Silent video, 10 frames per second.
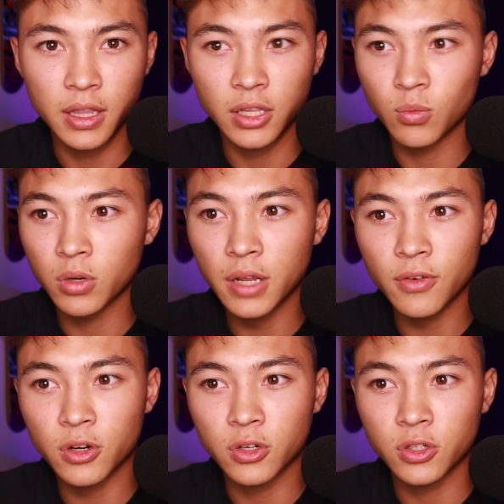And then
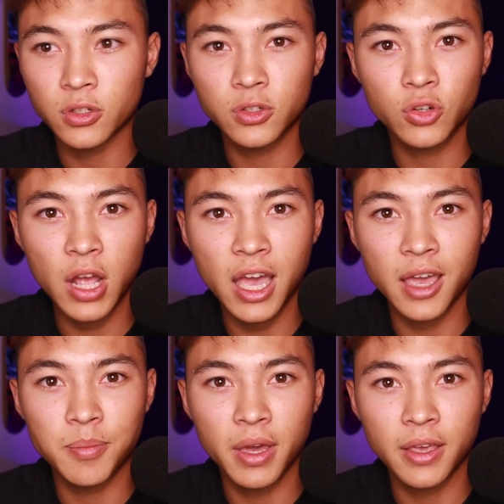whatever
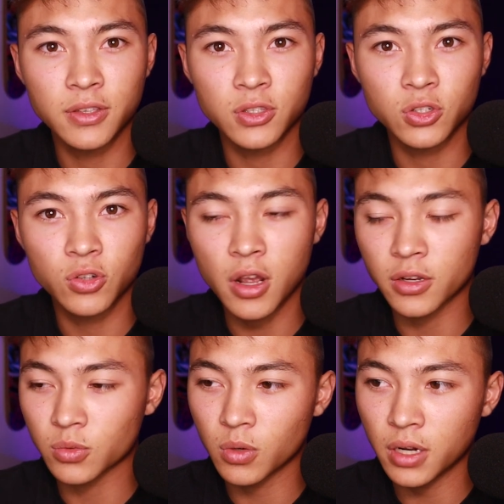tribe is the
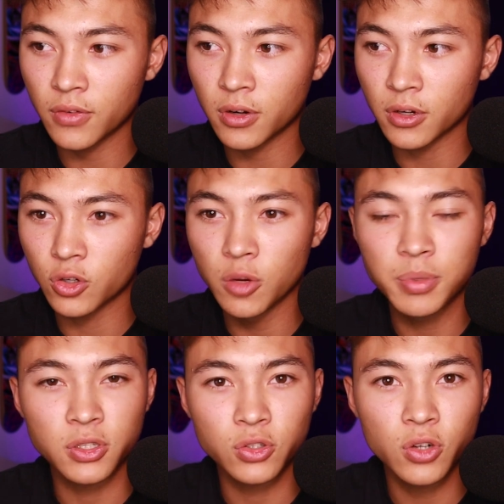strongest, or whatever
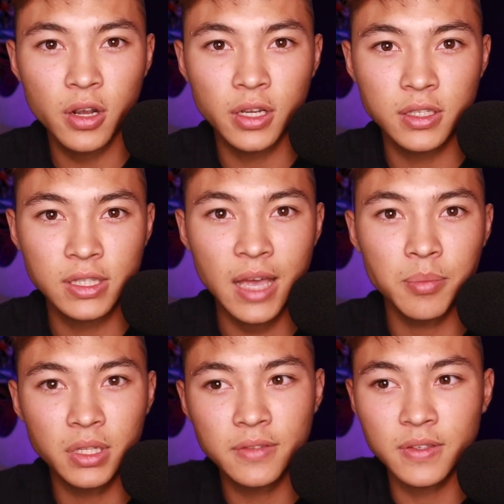group is the strongest,
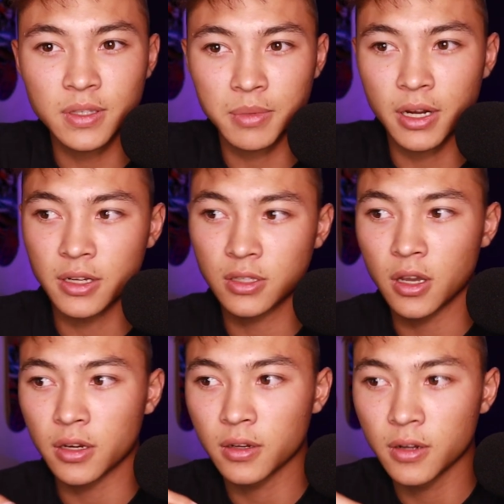that belief system carries
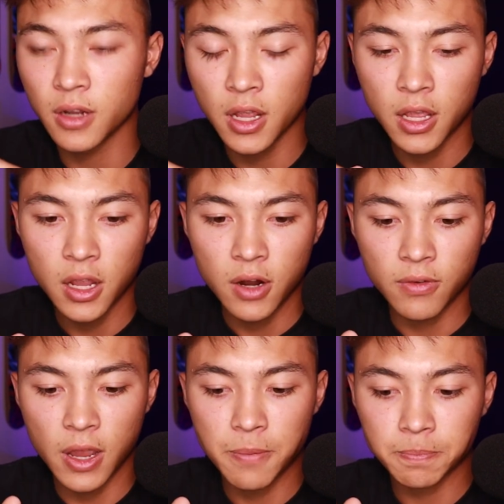on,
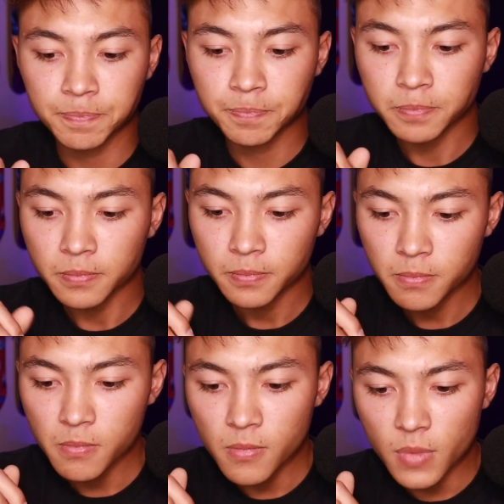right?
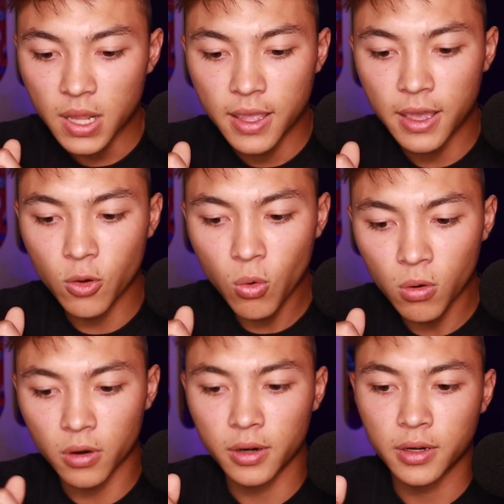
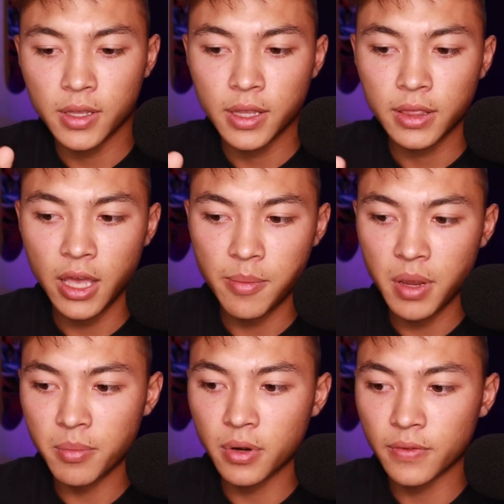Or that
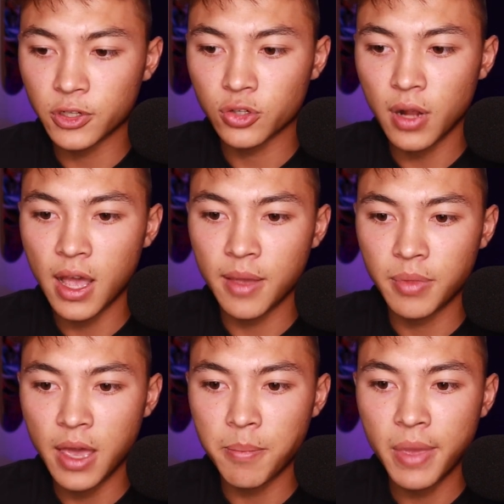member of the tribe,
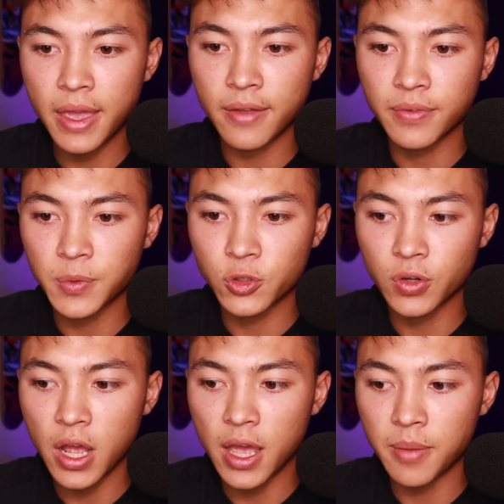that man from the
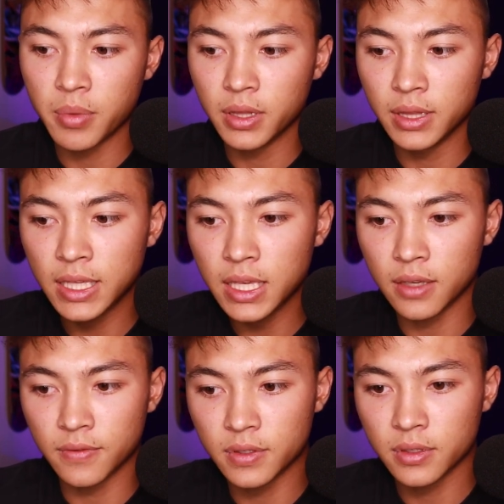tribe,
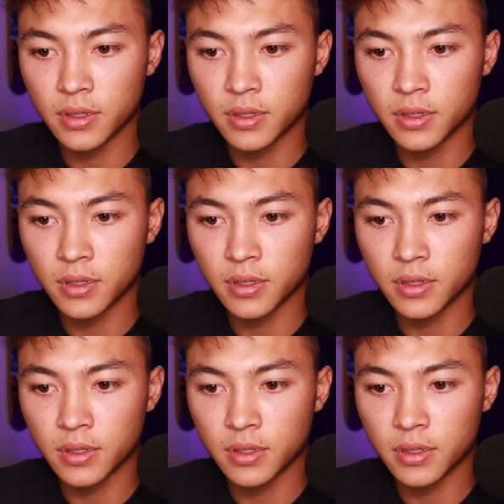leaves